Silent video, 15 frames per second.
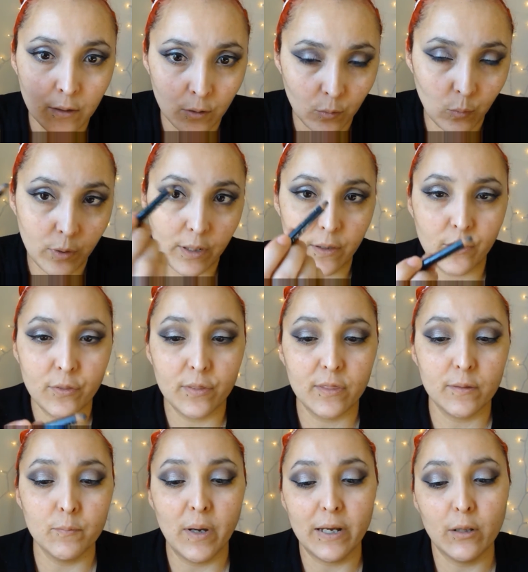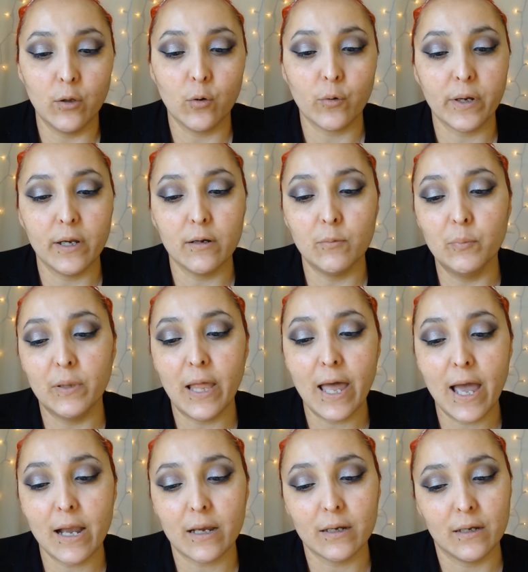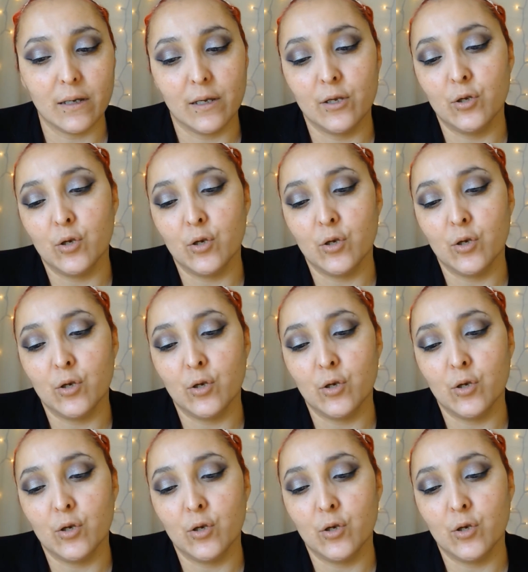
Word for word: with my L'Oreal Black. You